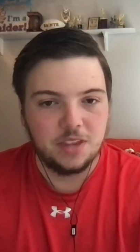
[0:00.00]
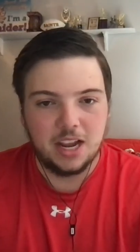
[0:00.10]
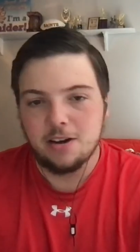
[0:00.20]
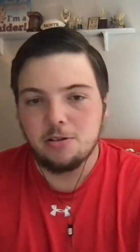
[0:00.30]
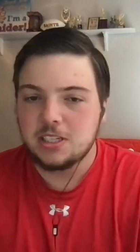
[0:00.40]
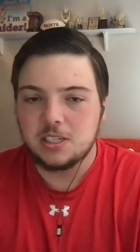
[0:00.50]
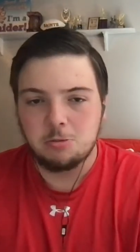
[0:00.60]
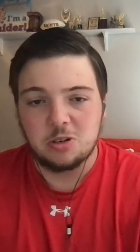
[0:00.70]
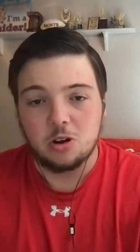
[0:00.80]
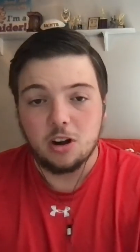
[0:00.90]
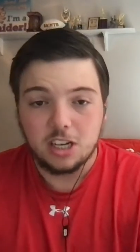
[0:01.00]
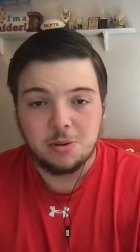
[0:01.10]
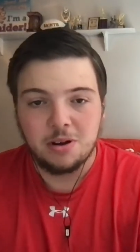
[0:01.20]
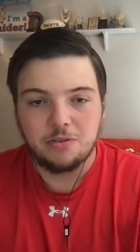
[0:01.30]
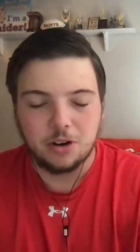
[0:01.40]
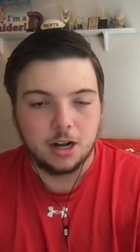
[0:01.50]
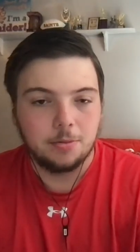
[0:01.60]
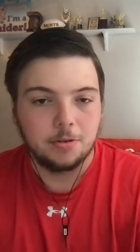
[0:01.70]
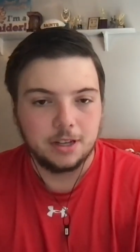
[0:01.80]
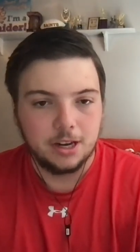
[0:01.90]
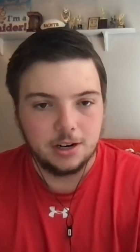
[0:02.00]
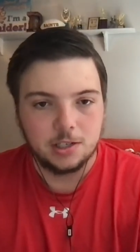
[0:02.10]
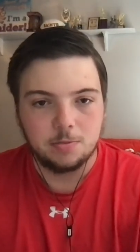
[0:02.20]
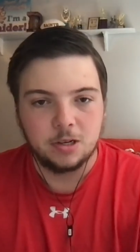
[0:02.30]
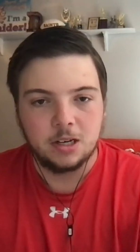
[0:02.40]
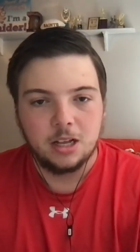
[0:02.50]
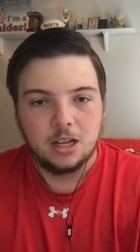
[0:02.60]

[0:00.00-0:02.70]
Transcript: I know this has been talked about for a couple years, but